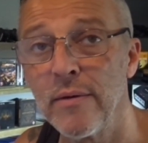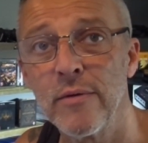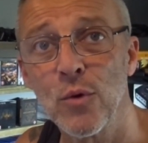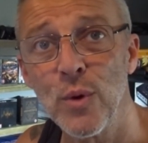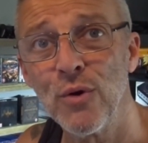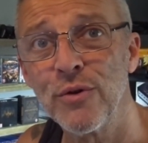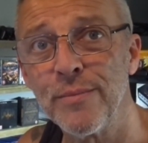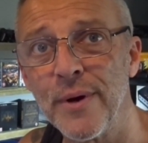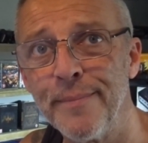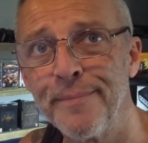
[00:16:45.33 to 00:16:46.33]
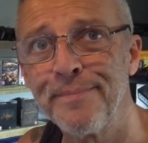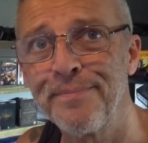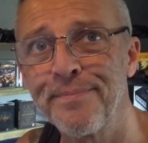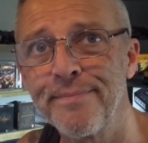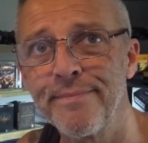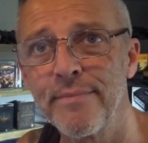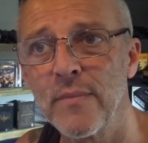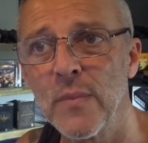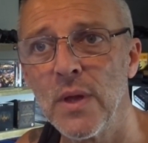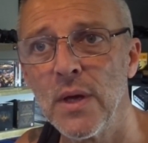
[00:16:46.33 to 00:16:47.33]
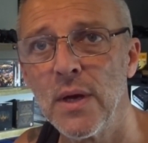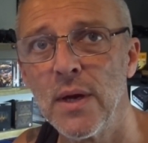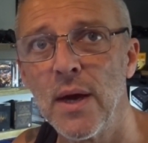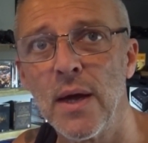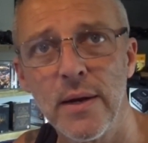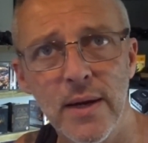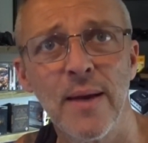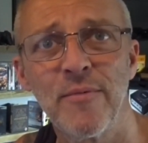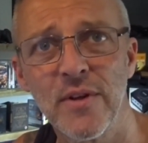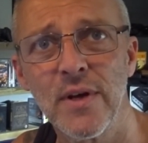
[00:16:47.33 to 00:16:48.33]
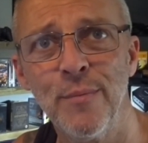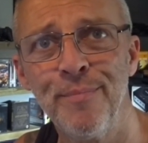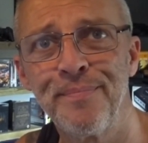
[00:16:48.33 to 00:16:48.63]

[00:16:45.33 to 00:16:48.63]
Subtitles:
So we ordered it. And then it came today.